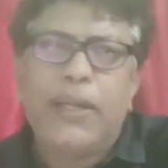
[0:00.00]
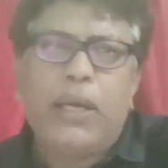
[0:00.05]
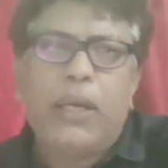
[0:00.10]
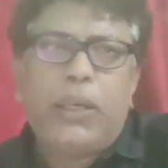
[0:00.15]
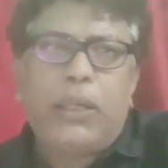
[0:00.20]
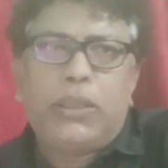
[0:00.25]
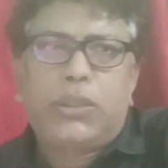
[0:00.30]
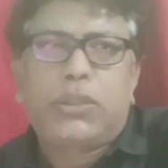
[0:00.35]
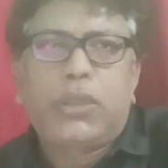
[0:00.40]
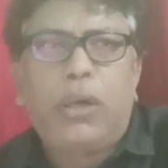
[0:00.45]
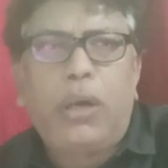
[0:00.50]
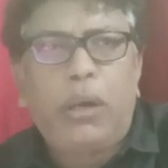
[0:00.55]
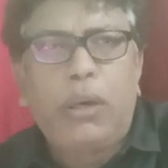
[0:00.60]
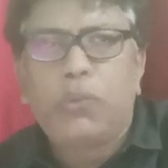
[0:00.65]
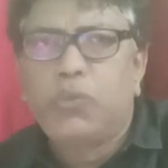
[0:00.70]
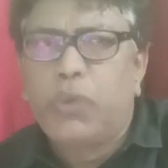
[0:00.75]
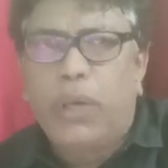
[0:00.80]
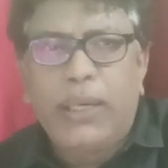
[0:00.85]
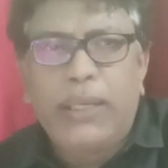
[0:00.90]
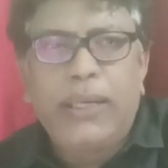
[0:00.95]
So
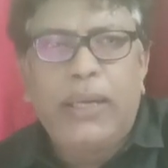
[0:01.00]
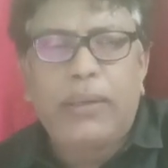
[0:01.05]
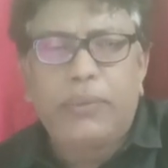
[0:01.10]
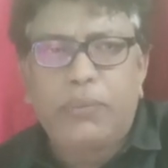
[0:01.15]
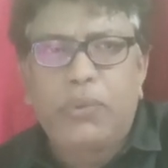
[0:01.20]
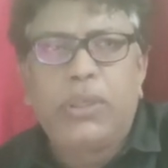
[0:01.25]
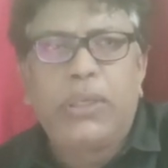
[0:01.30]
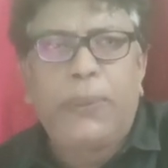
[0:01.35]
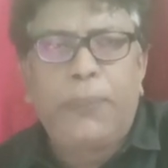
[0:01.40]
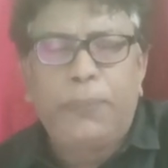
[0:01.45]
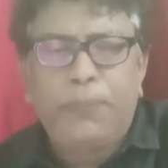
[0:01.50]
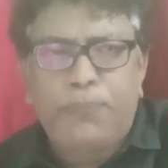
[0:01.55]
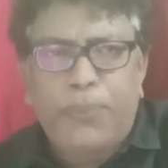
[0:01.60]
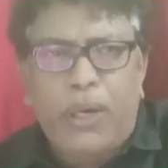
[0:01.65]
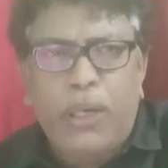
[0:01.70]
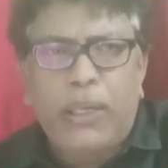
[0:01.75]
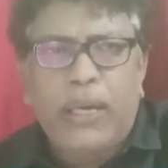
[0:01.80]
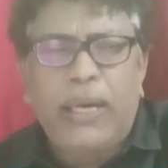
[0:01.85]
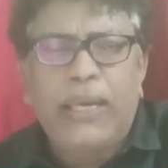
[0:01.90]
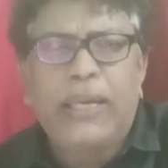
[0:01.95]
one
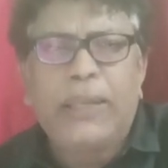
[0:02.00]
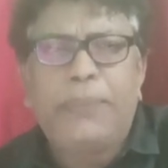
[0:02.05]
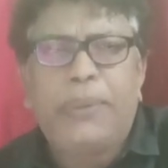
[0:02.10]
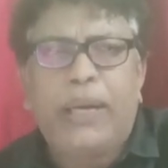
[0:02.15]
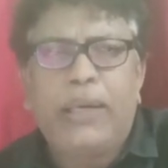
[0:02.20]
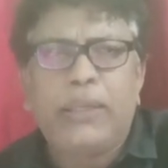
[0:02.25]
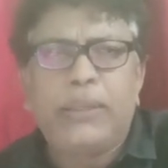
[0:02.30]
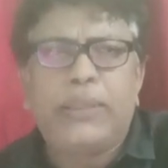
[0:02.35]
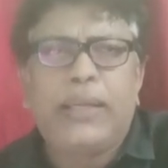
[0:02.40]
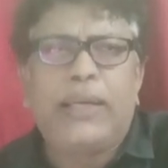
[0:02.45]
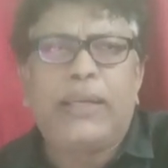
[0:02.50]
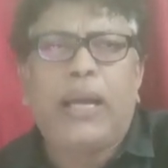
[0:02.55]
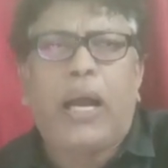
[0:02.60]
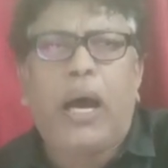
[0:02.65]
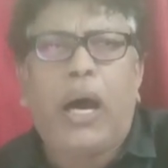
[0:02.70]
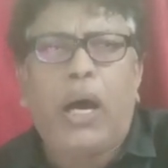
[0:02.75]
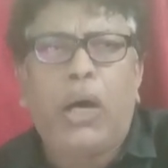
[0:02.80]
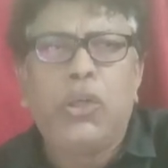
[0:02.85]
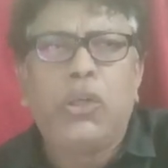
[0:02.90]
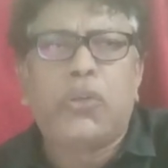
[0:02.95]
important event is that
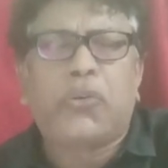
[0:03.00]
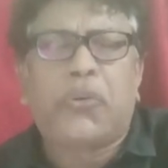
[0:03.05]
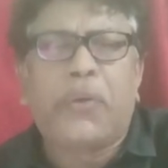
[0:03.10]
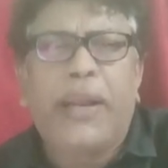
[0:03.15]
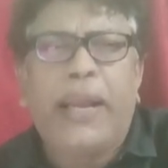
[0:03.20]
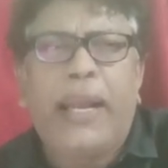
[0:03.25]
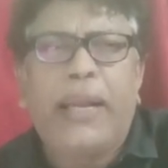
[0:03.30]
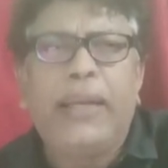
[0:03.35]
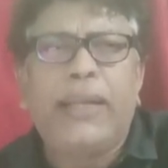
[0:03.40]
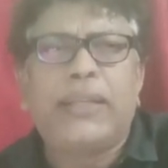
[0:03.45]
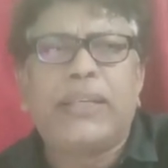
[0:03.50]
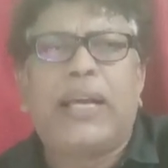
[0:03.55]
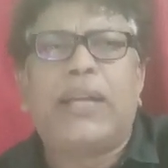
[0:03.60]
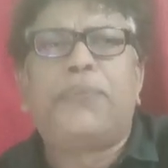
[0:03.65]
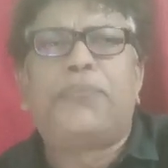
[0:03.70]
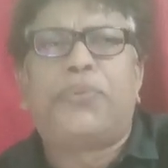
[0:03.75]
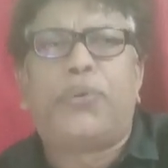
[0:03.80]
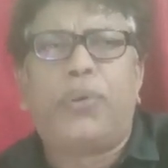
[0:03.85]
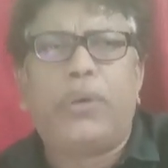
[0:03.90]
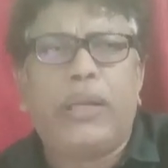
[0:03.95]
how Ukraine is
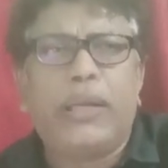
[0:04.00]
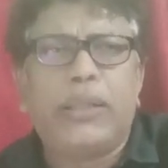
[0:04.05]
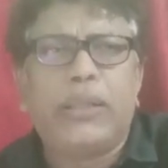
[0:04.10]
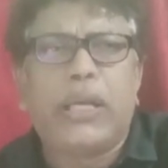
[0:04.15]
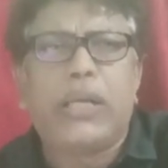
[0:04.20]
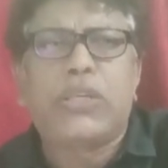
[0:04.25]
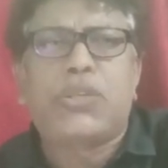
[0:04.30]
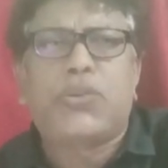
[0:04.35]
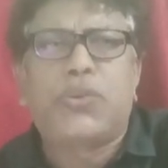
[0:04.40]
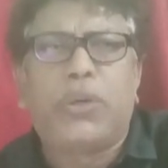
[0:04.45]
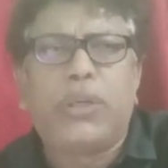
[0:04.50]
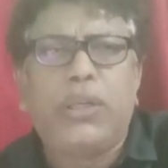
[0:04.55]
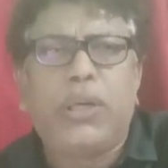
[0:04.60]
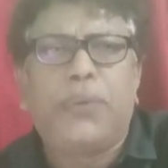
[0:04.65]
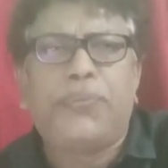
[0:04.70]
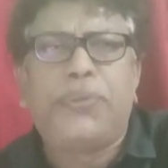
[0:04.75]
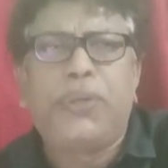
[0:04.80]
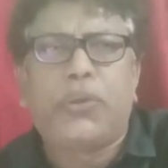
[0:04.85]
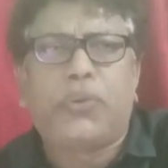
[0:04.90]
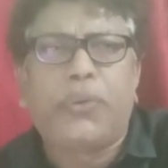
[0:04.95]
unfolding. The story
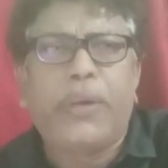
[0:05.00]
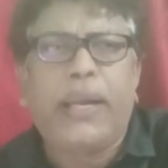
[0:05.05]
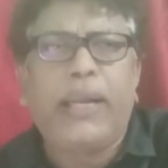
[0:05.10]
of Ukraine